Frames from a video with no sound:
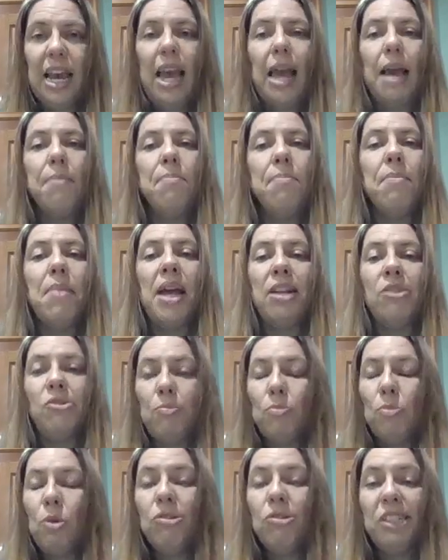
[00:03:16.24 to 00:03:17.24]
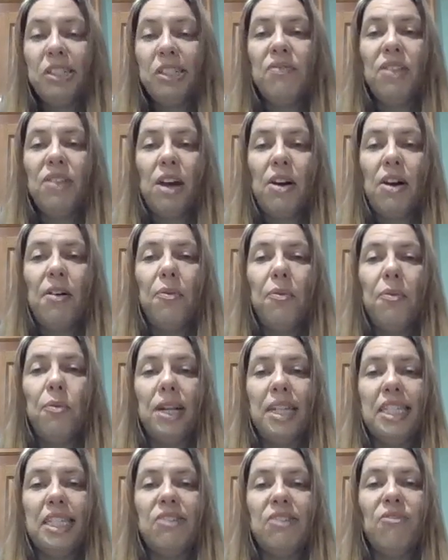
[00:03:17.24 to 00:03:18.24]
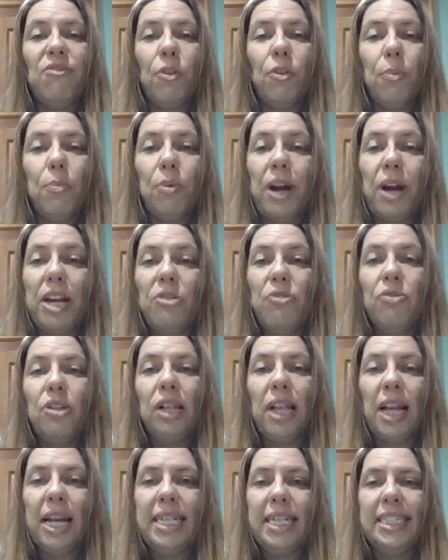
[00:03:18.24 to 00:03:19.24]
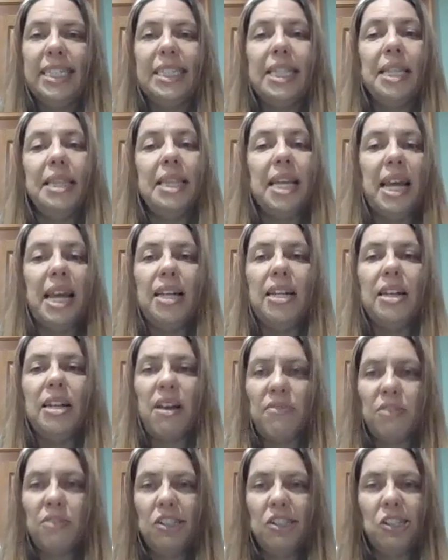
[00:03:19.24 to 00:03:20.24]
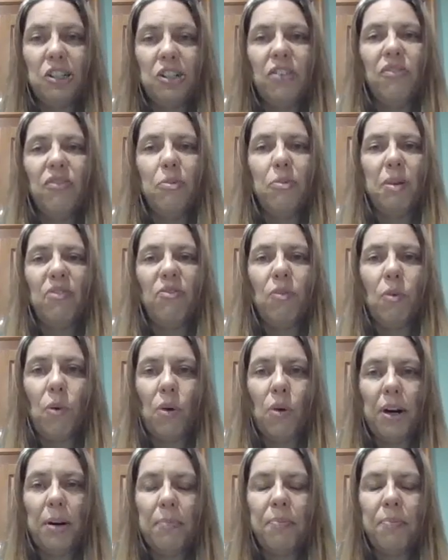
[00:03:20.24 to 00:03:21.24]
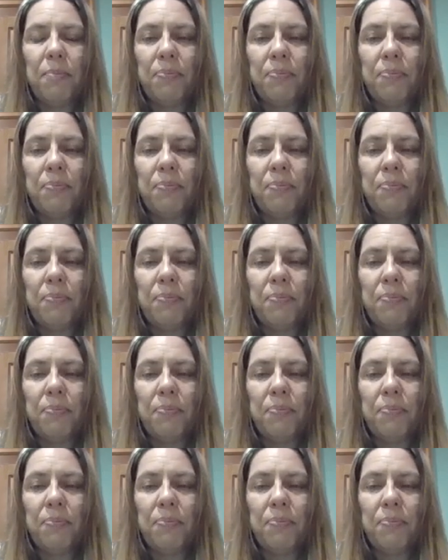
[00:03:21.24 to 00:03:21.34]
And most of that was for brand new clients that they had never served before.